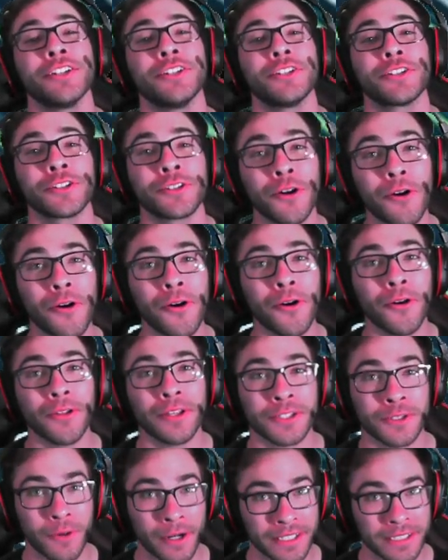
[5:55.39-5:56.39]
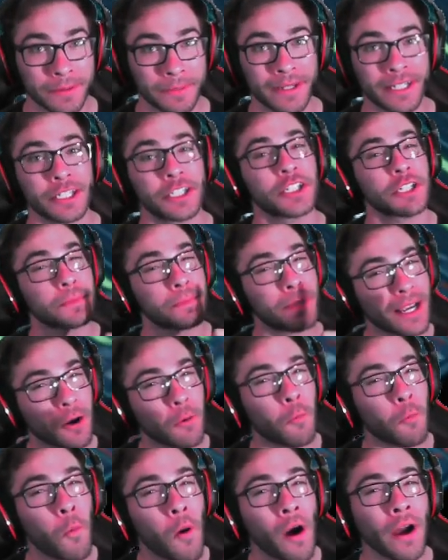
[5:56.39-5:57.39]
Your goal is going to be to just
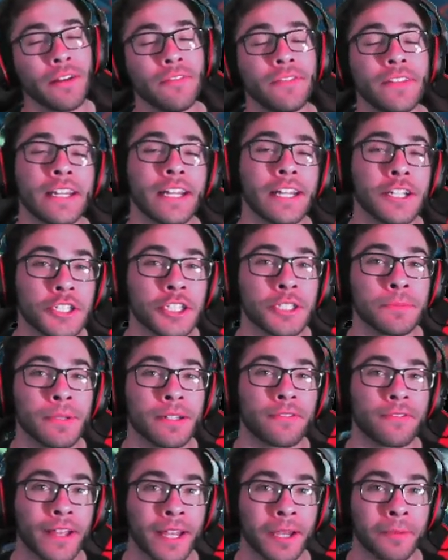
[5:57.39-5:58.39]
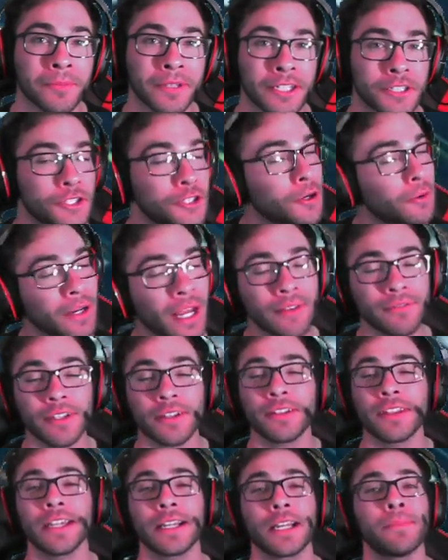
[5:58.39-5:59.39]
pick one of the instrument families. You don't have
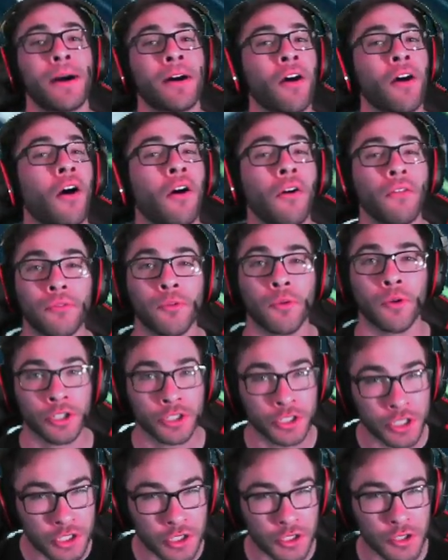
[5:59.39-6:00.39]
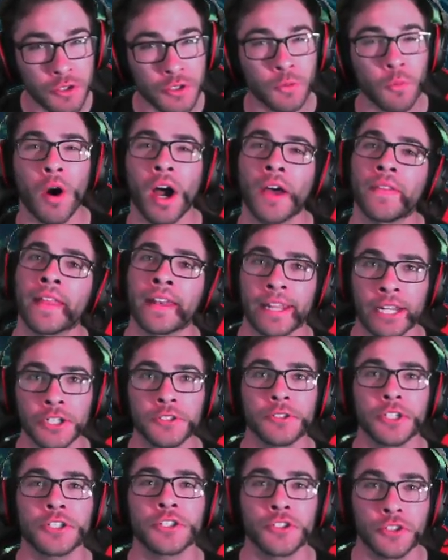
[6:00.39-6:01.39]
to think about all four. Just choose one that
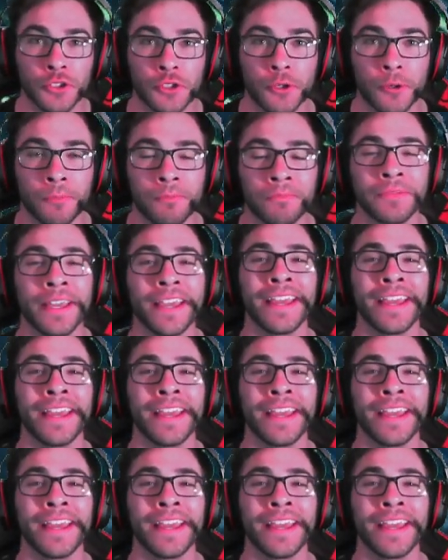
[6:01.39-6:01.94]
interests you.